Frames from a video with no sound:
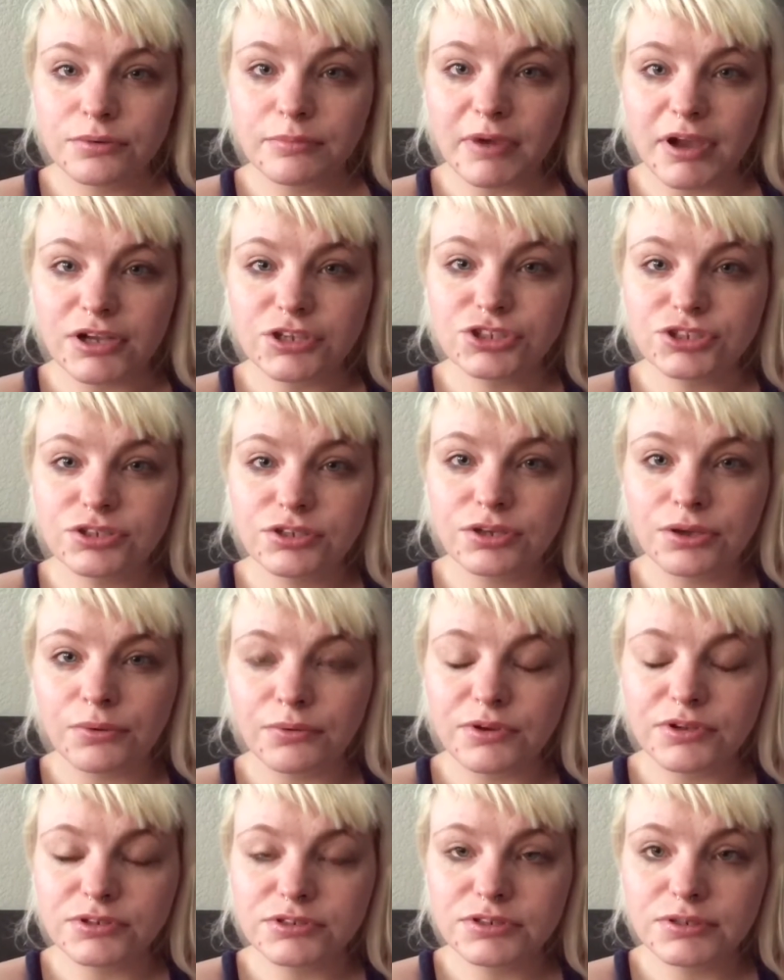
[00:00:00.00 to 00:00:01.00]
I'm actually
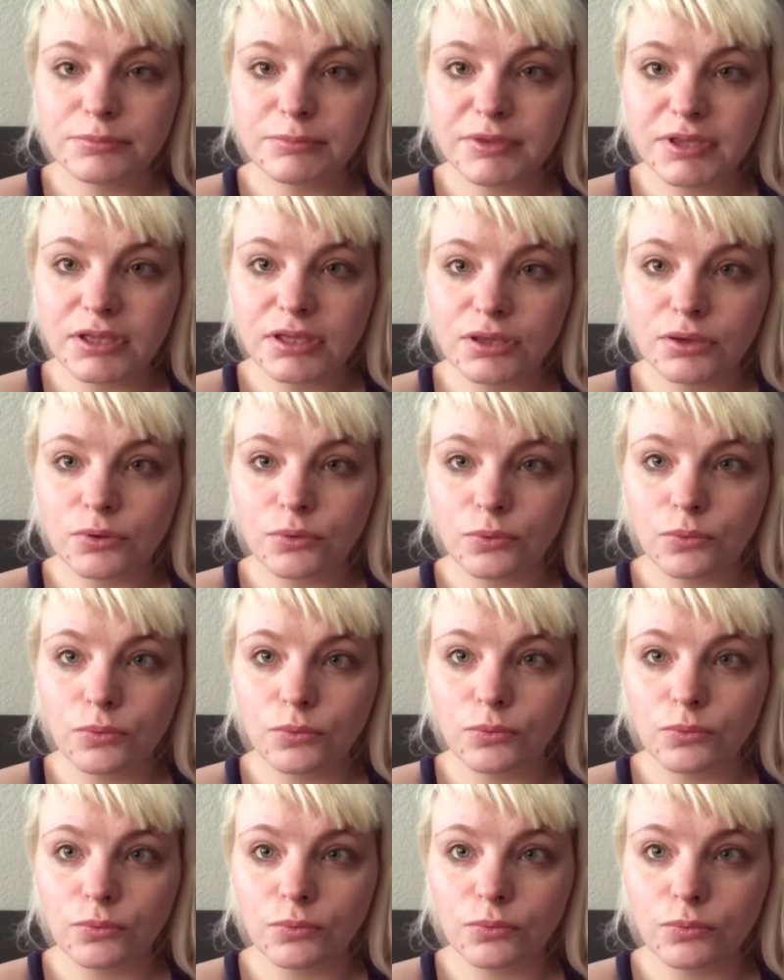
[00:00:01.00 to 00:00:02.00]
going to be
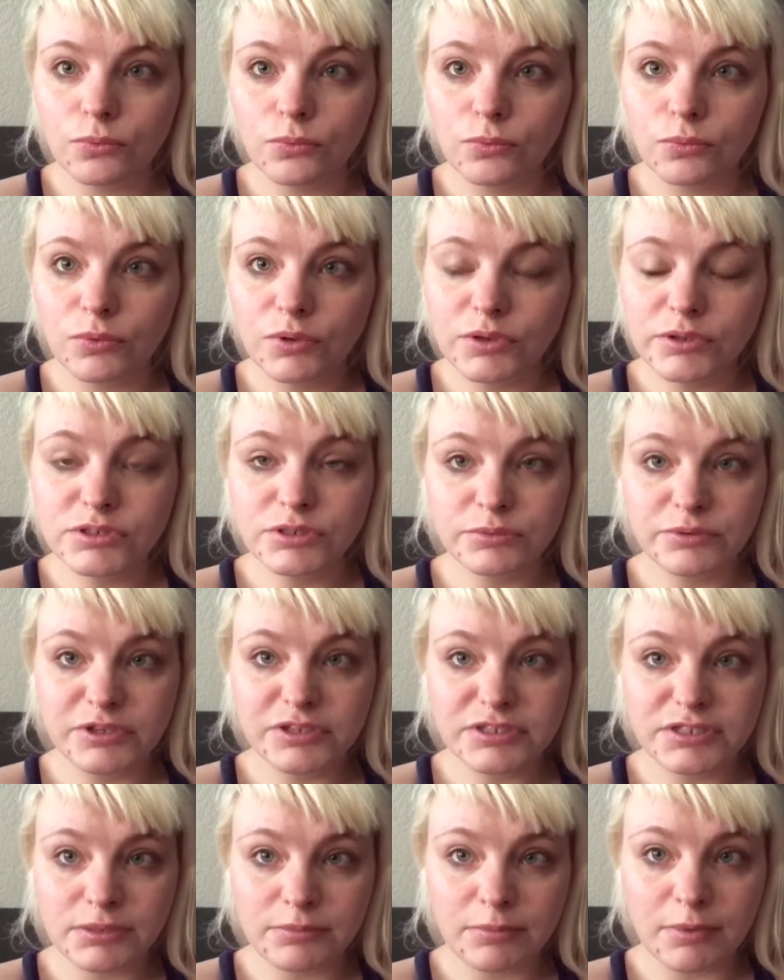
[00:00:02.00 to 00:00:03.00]

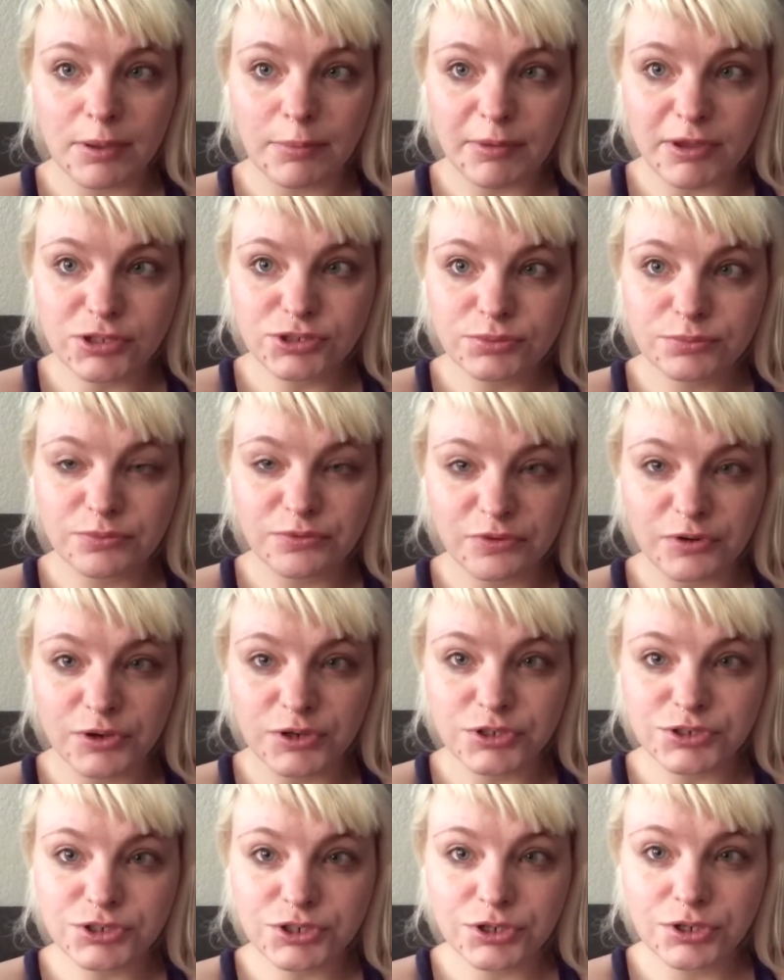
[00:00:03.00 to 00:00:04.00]
redoing some of my bedroom
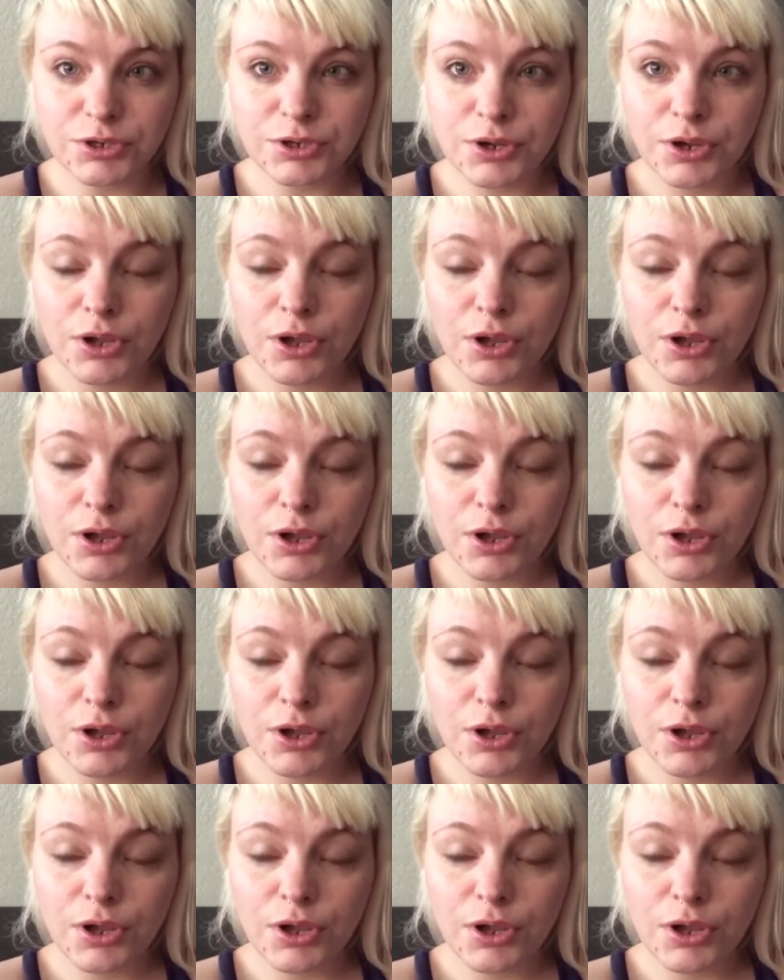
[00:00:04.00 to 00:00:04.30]
furniture.